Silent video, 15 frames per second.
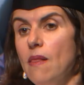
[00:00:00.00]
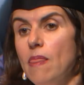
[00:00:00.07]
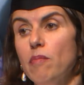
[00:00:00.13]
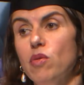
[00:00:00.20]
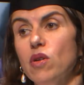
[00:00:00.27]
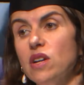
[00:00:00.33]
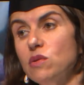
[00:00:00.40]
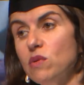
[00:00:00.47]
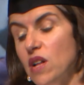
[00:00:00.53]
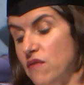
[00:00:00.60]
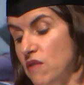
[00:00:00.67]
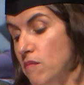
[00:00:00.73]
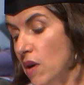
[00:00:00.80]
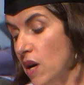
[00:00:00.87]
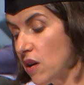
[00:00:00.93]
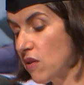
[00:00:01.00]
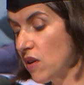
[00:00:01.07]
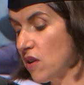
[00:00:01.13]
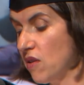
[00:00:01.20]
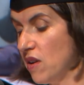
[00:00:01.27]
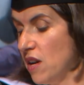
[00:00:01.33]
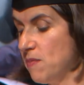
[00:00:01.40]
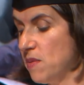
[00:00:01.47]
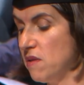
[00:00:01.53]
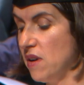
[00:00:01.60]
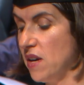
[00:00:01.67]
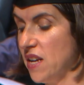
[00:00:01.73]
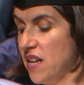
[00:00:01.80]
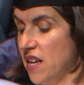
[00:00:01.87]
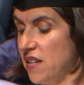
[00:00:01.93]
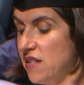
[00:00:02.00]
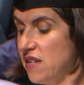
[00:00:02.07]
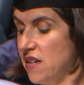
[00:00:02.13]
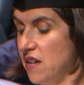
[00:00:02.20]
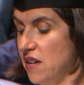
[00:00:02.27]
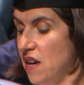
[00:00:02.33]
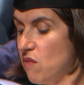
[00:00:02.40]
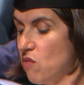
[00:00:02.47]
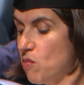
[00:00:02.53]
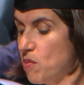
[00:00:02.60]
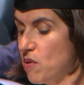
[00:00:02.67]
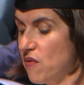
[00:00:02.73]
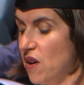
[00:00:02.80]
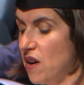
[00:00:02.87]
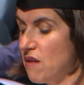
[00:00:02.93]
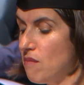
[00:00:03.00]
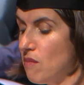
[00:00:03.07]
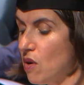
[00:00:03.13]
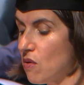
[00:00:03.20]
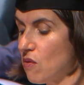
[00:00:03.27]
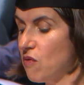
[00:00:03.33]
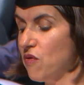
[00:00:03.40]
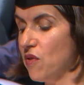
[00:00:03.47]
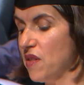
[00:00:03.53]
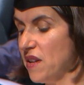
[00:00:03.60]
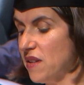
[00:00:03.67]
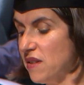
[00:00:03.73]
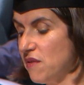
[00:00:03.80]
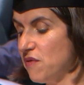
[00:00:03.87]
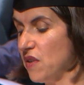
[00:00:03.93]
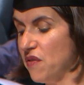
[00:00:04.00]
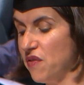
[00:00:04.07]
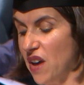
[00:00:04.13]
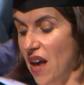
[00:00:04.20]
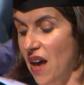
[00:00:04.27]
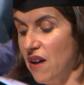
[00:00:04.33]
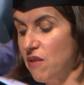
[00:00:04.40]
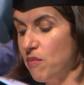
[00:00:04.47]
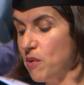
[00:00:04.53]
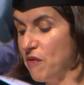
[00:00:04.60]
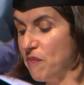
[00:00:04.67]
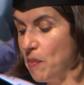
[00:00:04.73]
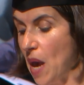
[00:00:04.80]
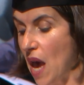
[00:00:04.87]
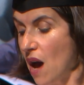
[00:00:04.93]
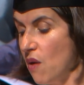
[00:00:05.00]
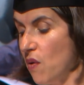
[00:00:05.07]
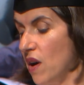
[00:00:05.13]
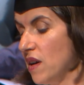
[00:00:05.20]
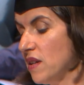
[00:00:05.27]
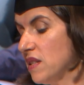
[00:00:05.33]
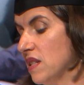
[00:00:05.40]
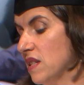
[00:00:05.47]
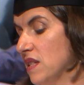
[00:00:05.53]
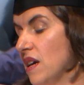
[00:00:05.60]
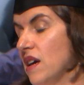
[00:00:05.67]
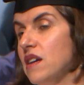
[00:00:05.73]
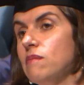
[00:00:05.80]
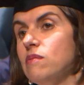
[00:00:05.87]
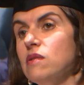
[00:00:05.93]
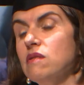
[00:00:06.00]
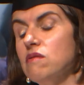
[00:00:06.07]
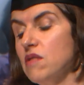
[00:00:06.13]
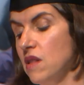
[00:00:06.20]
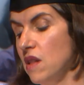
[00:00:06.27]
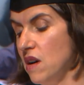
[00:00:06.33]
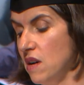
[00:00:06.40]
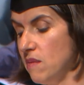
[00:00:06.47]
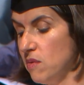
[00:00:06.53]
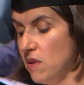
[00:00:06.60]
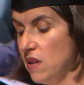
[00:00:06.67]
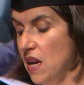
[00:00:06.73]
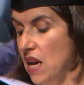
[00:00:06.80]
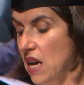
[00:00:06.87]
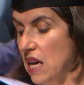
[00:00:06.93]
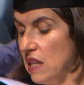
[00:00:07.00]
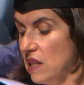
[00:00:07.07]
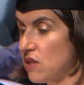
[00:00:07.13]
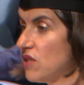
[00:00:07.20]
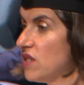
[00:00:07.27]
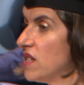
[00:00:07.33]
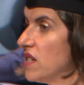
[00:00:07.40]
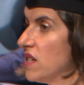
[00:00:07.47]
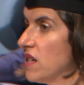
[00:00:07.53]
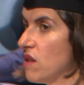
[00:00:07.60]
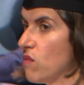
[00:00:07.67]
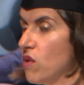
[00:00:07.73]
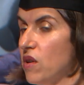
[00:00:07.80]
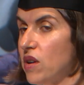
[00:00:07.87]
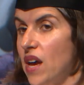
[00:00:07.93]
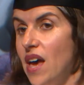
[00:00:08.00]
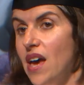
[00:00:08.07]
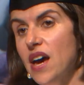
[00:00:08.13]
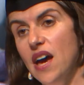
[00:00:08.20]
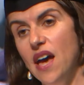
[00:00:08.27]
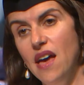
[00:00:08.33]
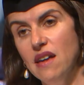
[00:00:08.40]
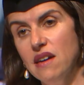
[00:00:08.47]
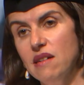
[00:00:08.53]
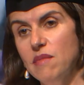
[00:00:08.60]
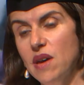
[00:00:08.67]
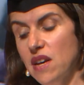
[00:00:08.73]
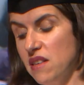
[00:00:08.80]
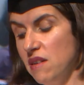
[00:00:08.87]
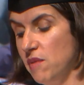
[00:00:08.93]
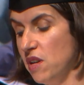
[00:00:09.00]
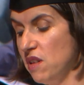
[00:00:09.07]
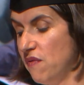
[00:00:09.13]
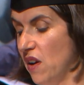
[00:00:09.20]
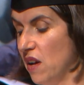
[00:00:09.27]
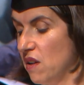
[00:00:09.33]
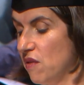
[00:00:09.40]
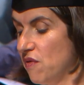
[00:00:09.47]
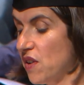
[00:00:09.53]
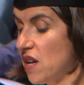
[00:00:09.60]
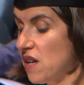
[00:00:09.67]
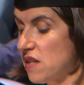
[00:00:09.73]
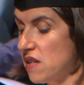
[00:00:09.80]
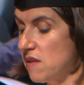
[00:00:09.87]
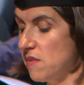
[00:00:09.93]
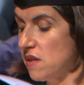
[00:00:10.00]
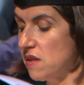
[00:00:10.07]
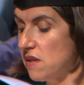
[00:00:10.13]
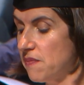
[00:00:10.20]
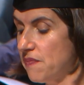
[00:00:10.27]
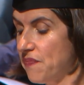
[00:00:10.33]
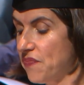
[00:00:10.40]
Monash will have a microgrid up and running next year and will provide a model for this, for how to power a sustainable and reliable electricity network and maximise value for customers.